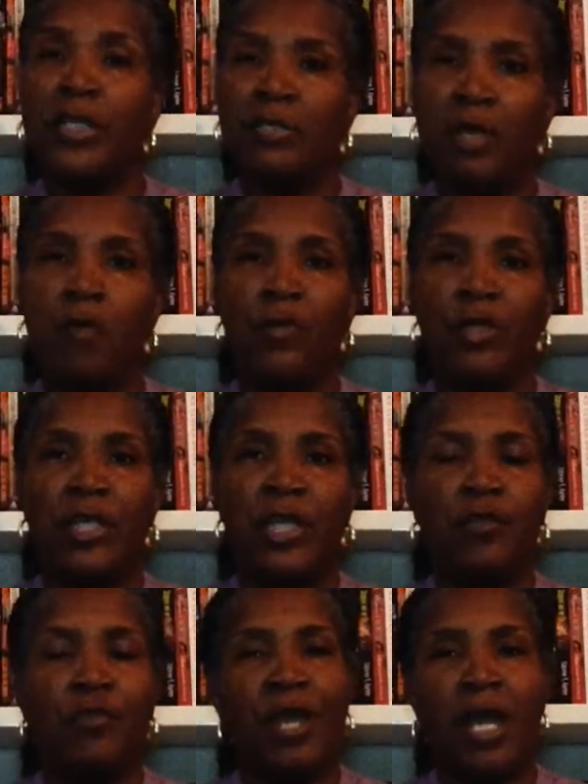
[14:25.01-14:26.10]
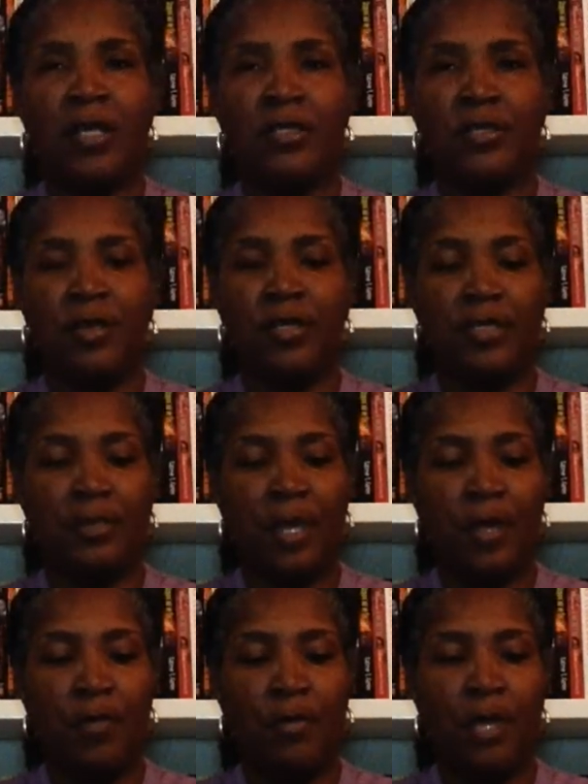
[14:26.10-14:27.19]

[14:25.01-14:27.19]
So I want to hear you guys' thoughts about